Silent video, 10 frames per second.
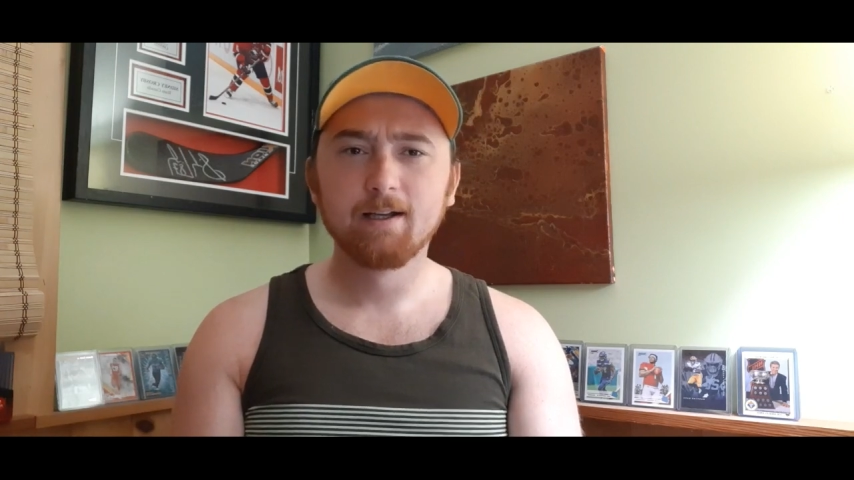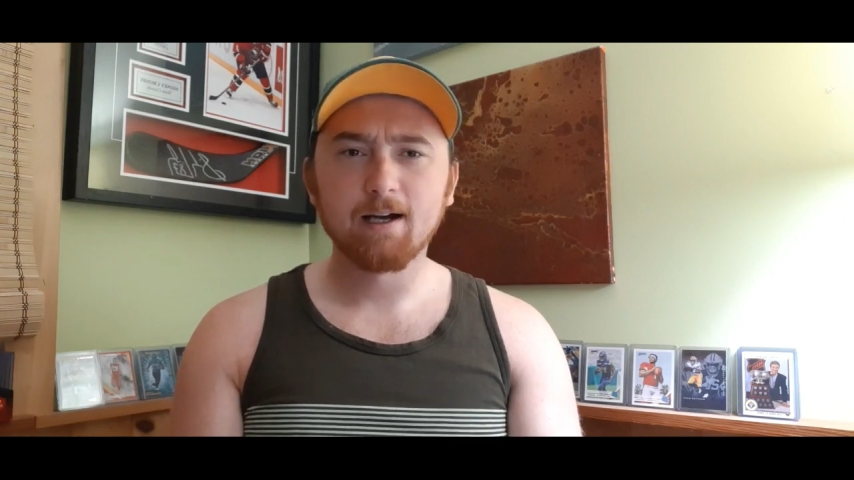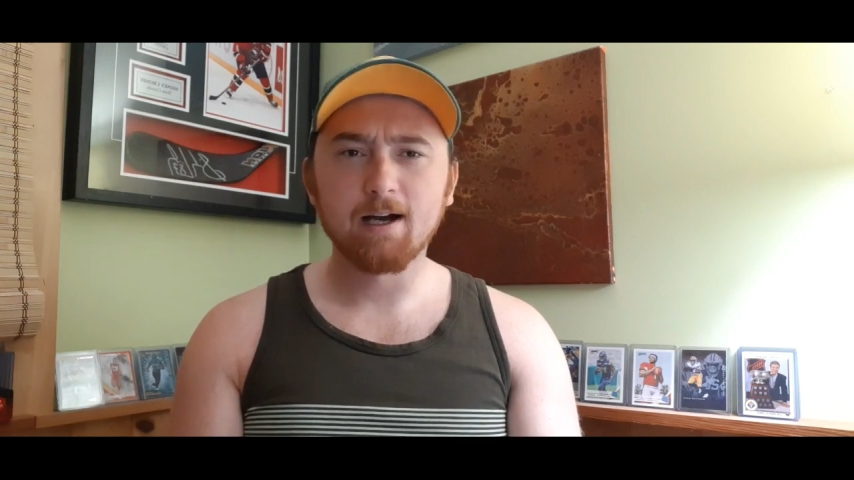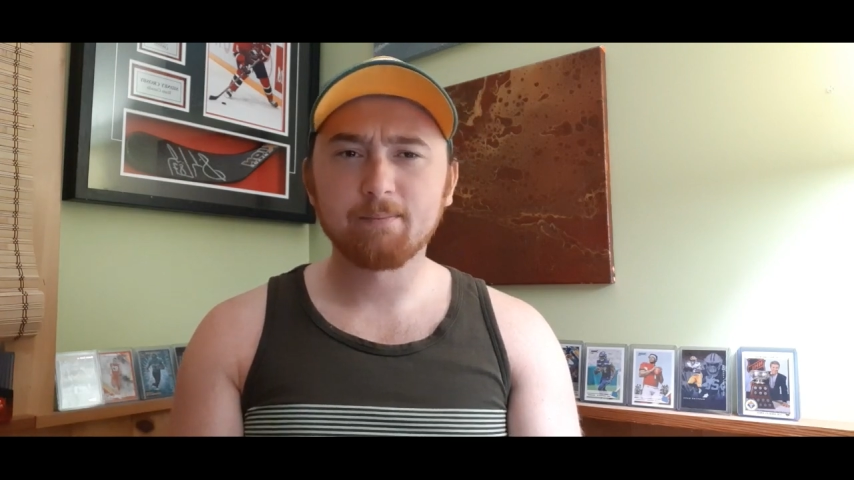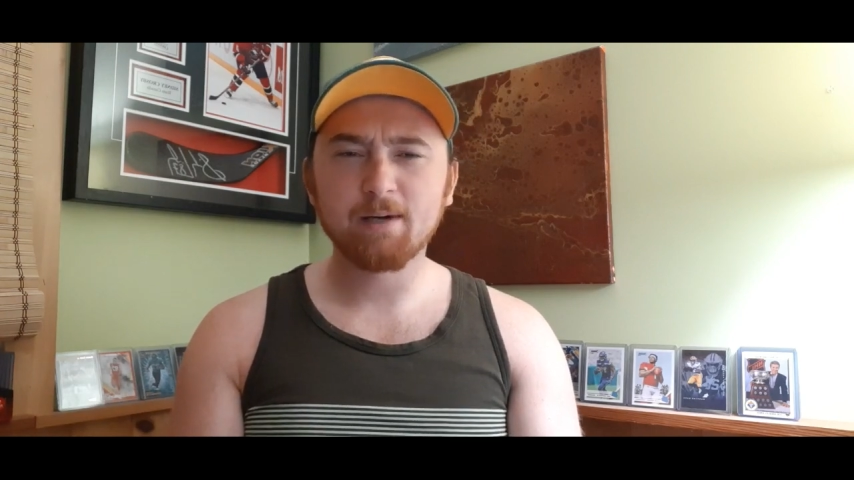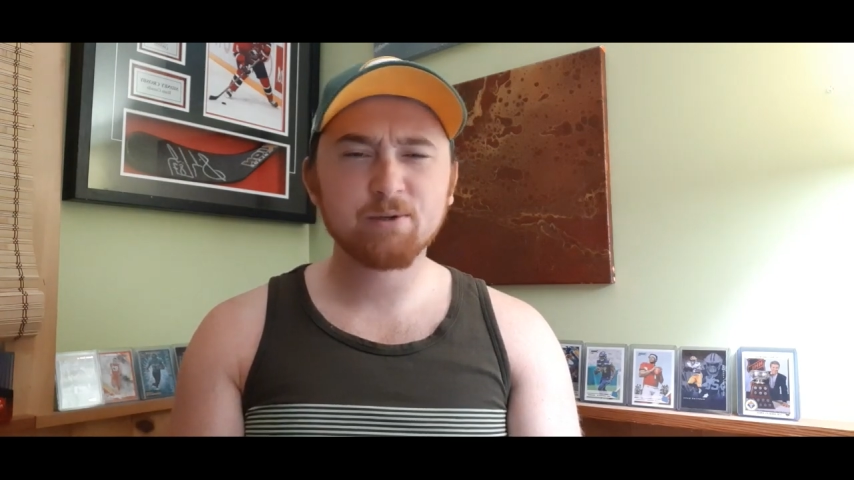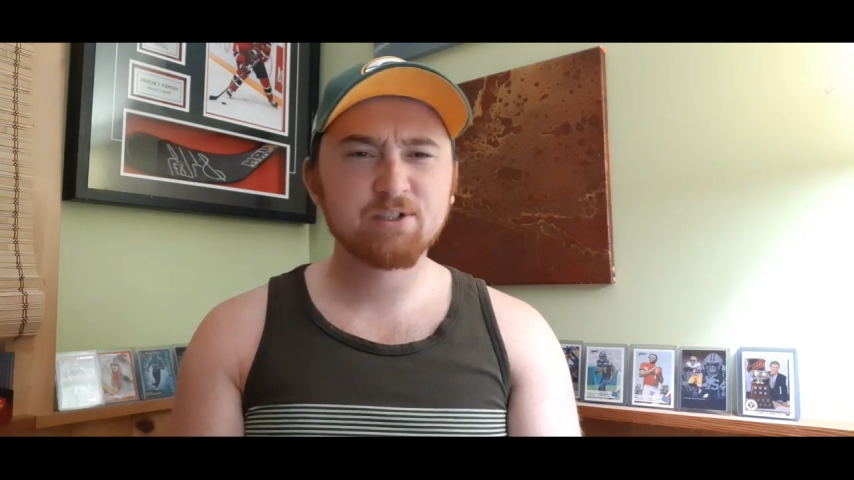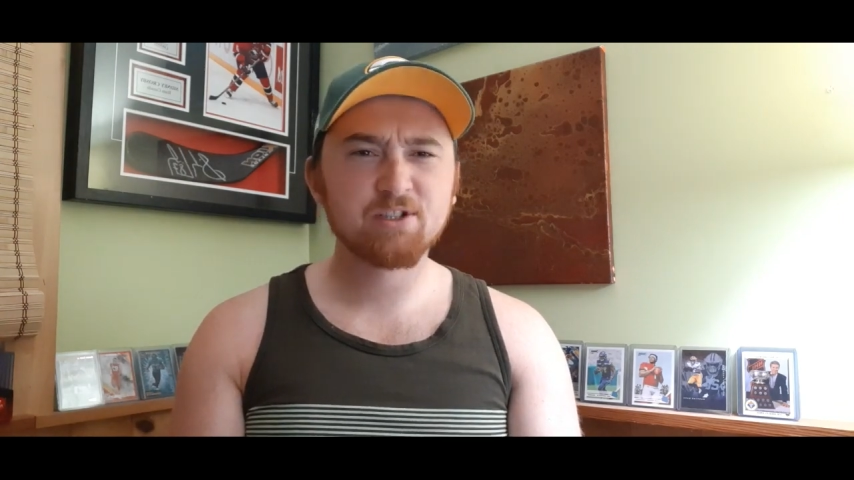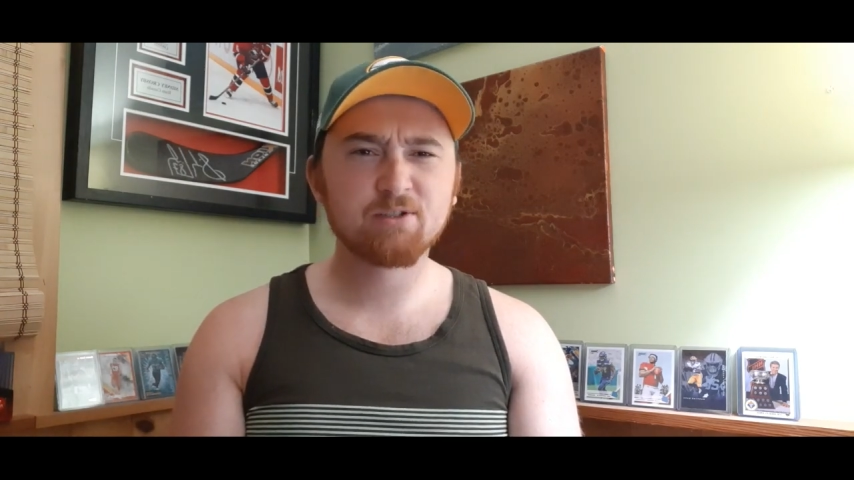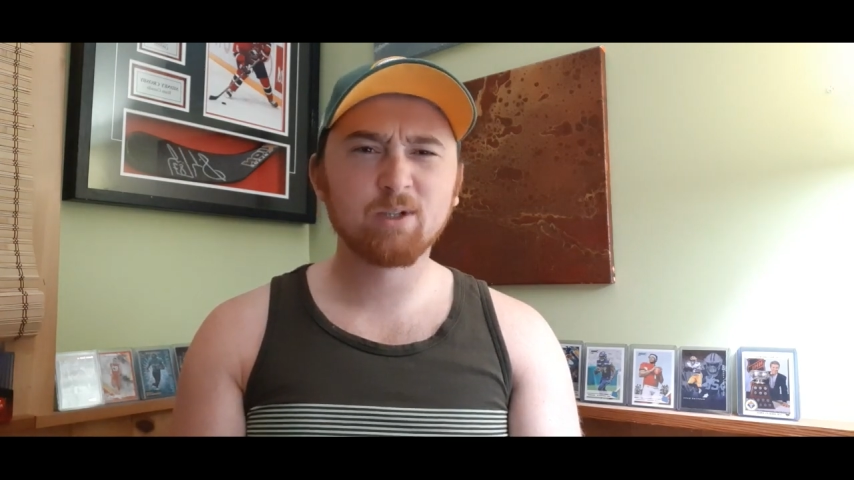I was
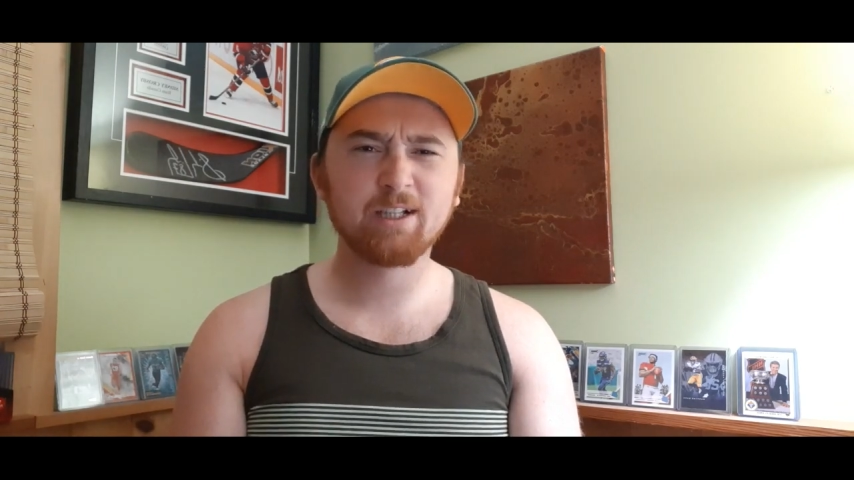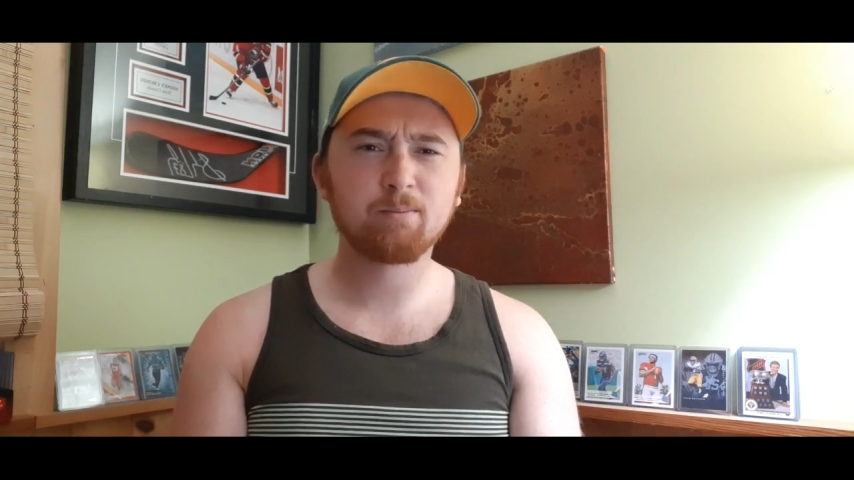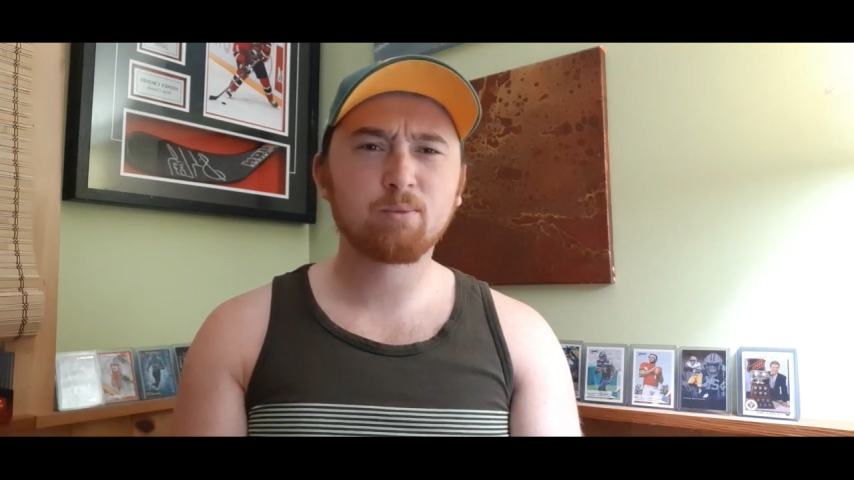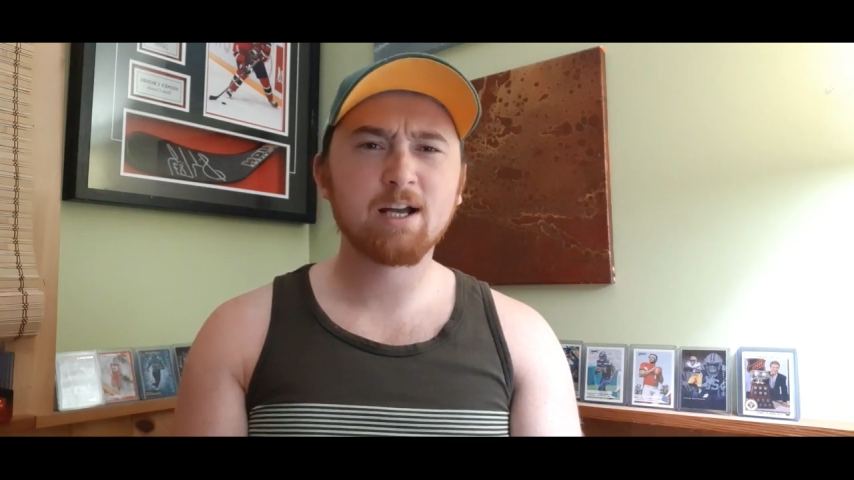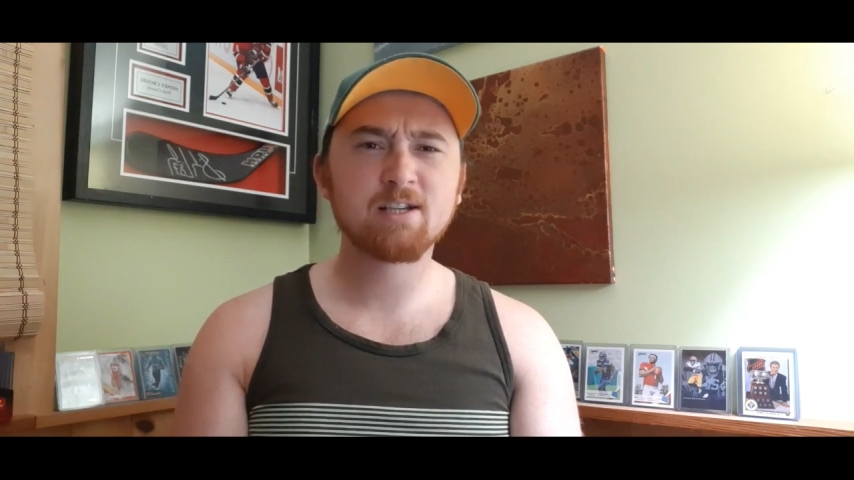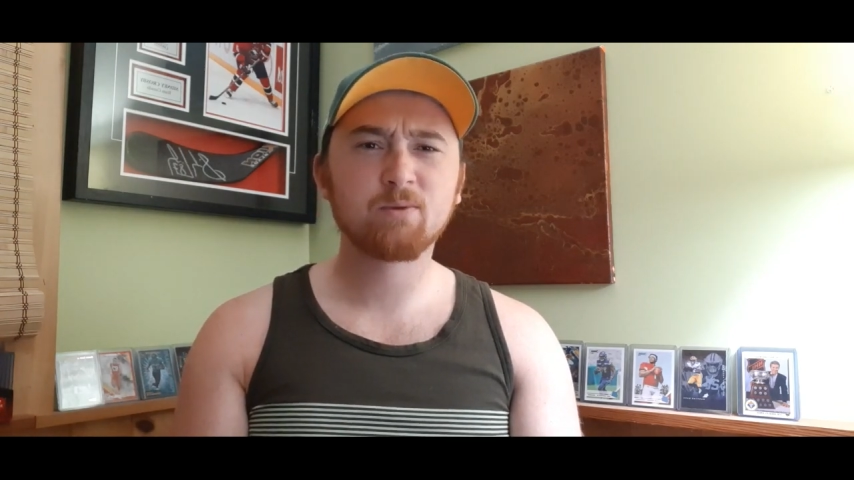just really impressed